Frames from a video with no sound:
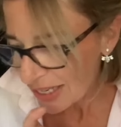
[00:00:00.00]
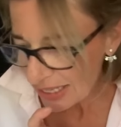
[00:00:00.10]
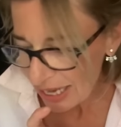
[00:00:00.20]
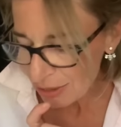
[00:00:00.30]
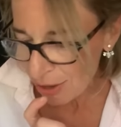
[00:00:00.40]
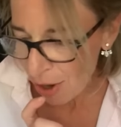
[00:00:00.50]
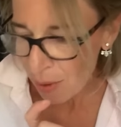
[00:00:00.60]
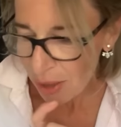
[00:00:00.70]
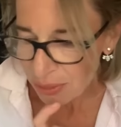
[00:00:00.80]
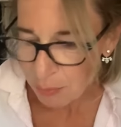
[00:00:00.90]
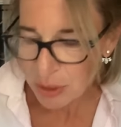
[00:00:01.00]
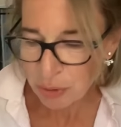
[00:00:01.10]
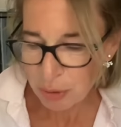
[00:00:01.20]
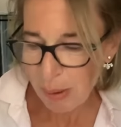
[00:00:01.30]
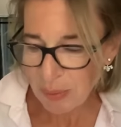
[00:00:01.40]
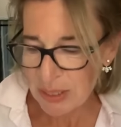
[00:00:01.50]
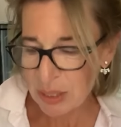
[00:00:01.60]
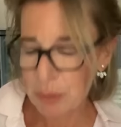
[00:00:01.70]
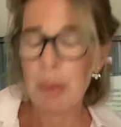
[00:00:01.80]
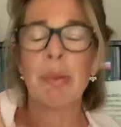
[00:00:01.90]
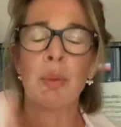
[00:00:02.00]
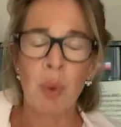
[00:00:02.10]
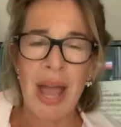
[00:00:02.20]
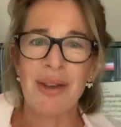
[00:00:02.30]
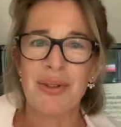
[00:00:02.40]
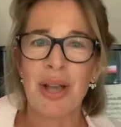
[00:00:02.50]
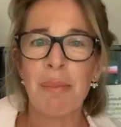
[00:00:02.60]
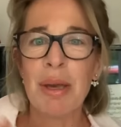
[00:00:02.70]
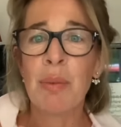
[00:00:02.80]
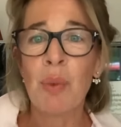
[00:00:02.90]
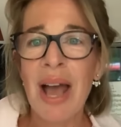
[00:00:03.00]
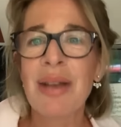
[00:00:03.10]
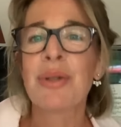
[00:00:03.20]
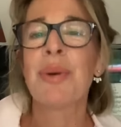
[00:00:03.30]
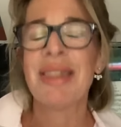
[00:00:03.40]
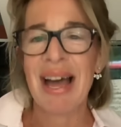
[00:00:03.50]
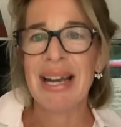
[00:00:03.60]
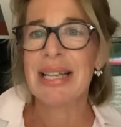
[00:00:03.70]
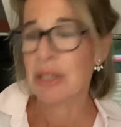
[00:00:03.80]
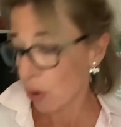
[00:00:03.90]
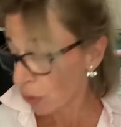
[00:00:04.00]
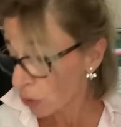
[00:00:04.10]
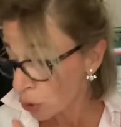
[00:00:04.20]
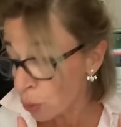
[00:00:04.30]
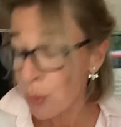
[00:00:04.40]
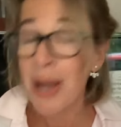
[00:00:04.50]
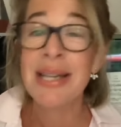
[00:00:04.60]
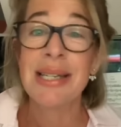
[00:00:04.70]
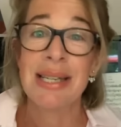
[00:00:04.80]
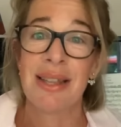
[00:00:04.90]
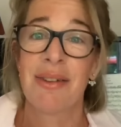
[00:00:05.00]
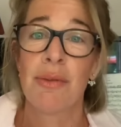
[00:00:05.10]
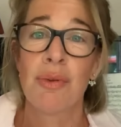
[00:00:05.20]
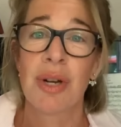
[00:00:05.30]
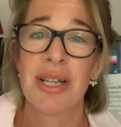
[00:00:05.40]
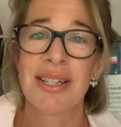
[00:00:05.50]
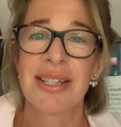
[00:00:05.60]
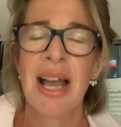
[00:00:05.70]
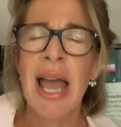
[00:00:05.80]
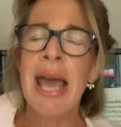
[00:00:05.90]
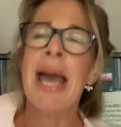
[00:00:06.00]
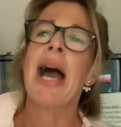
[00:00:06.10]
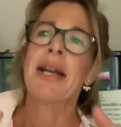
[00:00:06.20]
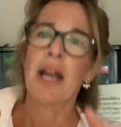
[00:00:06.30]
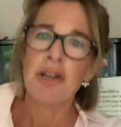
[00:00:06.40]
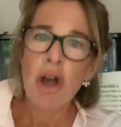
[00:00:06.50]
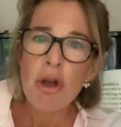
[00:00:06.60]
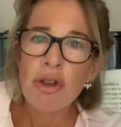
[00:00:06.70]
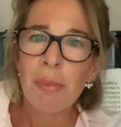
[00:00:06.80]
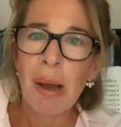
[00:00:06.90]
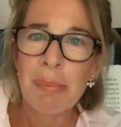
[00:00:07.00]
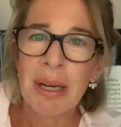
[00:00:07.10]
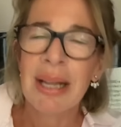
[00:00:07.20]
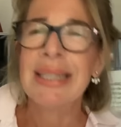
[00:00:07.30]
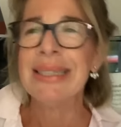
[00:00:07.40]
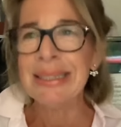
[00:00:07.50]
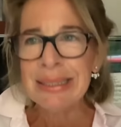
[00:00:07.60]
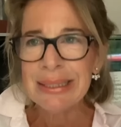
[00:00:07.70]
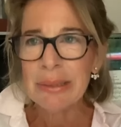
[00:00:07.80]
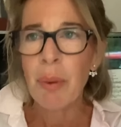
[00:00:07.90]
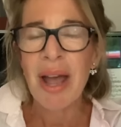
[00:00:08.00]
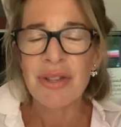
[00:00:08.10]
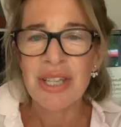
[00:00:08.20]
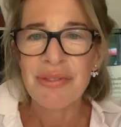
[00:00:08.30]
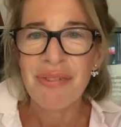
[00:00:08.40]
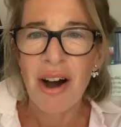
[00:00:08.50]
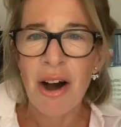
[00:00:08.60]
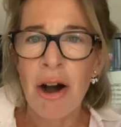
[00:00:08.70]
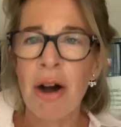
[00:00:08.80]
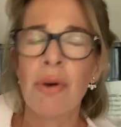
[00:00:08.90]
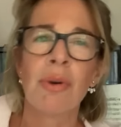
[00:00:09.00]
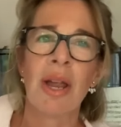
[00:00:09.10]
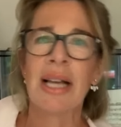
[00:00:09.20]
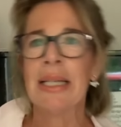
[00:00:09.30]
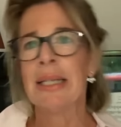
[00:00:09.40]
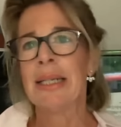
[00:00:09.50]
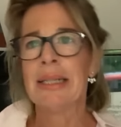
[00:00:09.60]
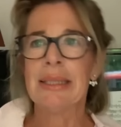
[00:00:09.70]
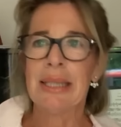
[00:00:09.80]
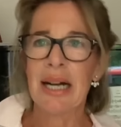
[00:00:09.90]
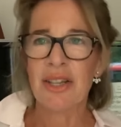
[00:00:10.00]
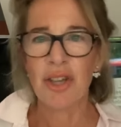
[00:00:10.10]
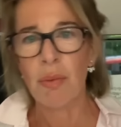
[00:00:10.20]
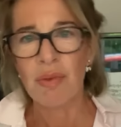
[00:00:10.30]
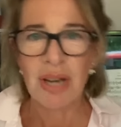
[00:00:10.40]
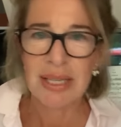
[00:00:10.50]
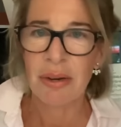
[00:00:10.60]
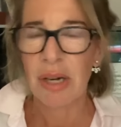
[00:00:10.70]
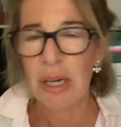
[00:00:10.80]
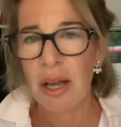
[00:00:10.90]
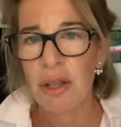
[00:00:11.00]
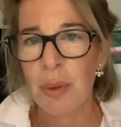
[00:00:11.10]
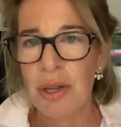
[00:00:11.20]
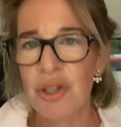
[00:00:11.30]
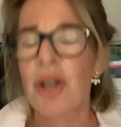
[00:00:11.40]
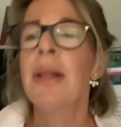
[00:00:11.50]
to let you know, I think we talked about this last week, but Wales. I'll be in Wales with Alex on the 20th of August. And I know you might be like, oh, Wales is far, or like, I don't necessarily like the Welsh.